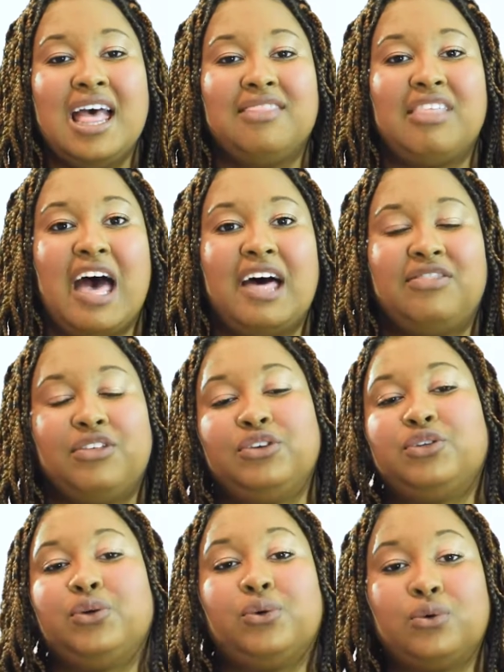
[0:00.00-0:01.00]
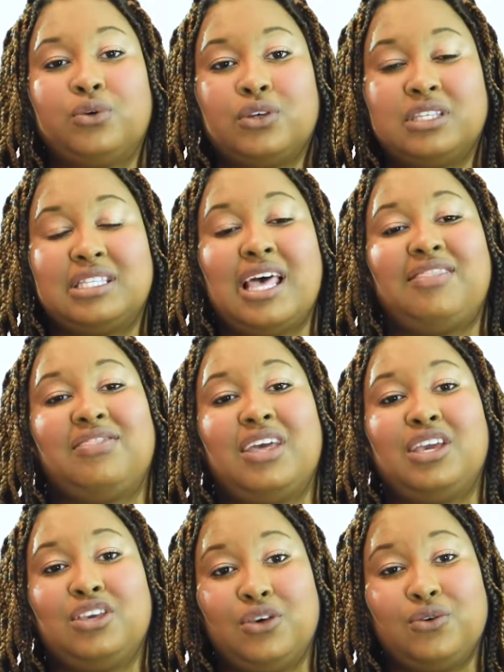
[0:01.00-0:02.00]
that the tools that they
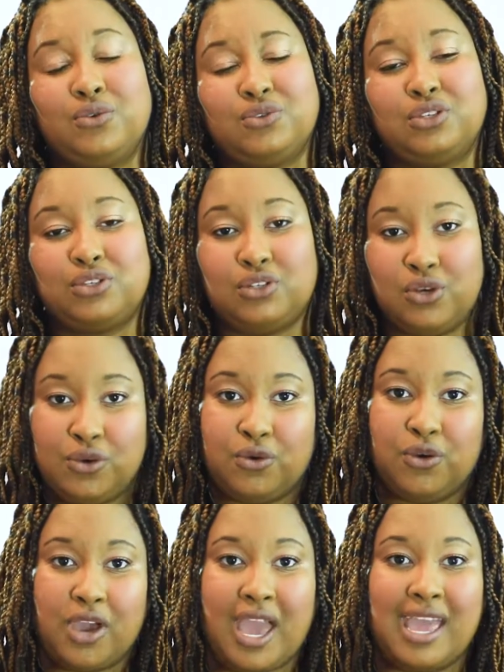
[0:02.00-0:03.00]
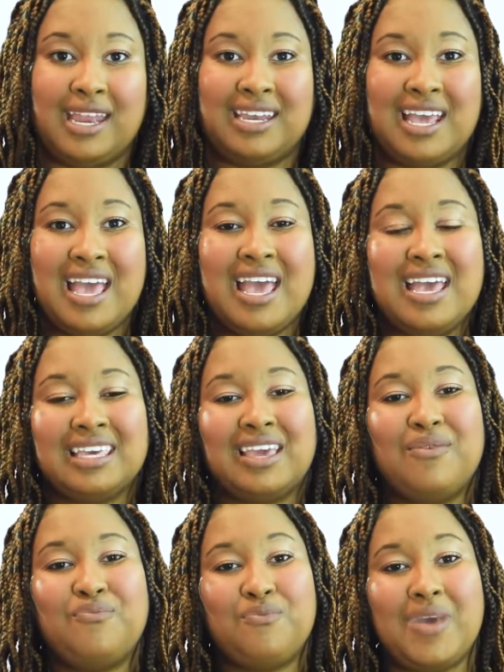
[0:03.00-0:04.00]
use to create
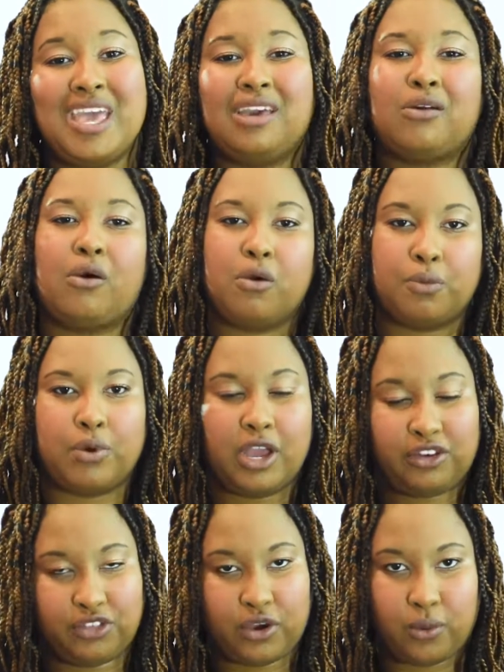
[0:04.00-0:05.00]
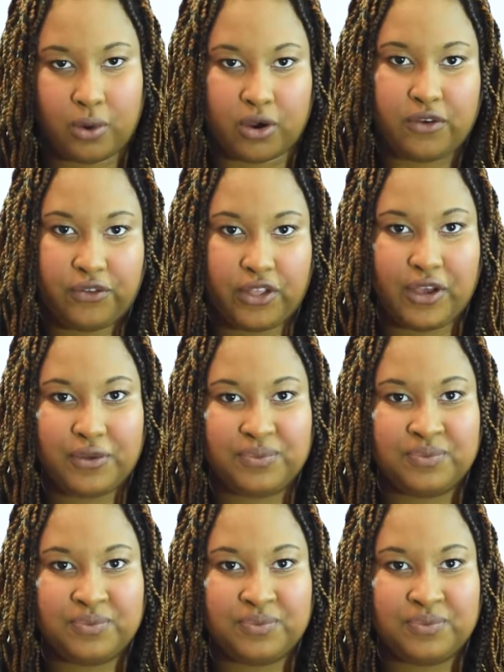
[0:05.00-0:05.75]
can make or break their workflow.